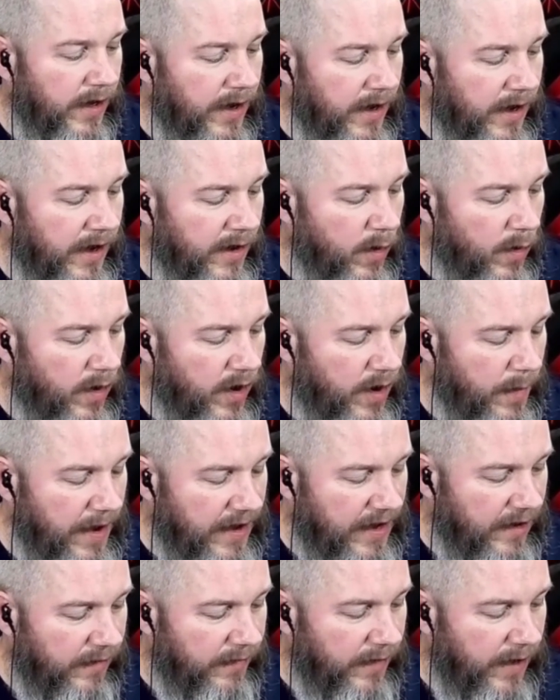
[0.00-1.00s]
In order to
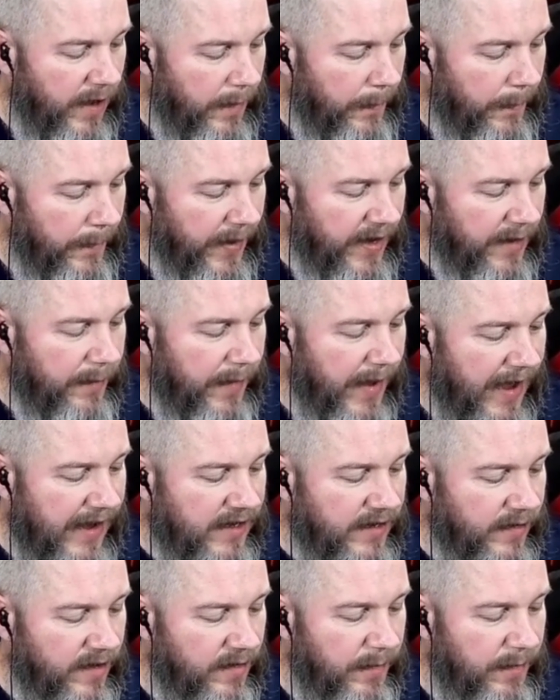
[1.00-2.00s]
make a big
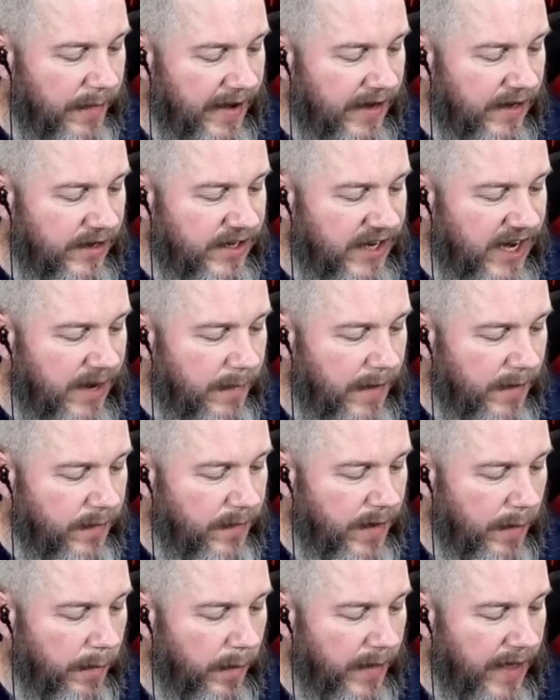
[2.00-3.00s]
batch of this bacon jam, I'd
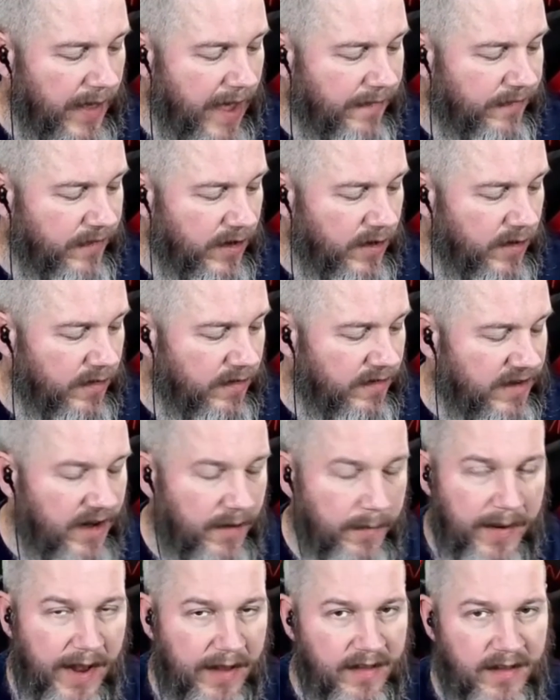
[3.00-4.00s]
probably have to use 10
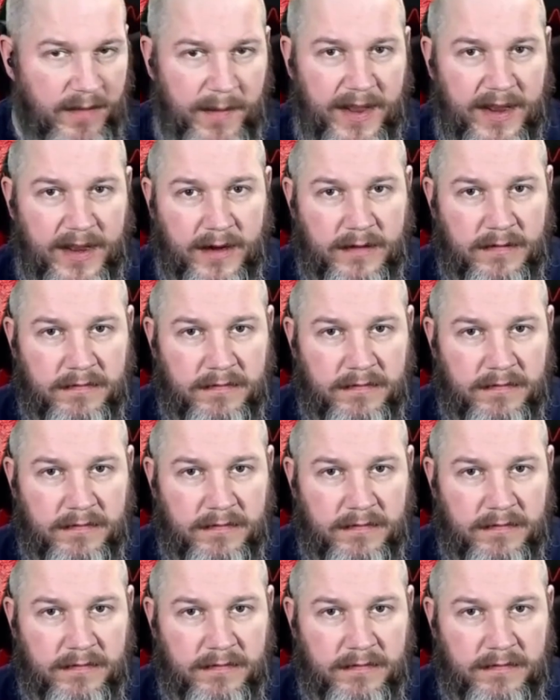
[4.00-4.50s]
pounds of bacon.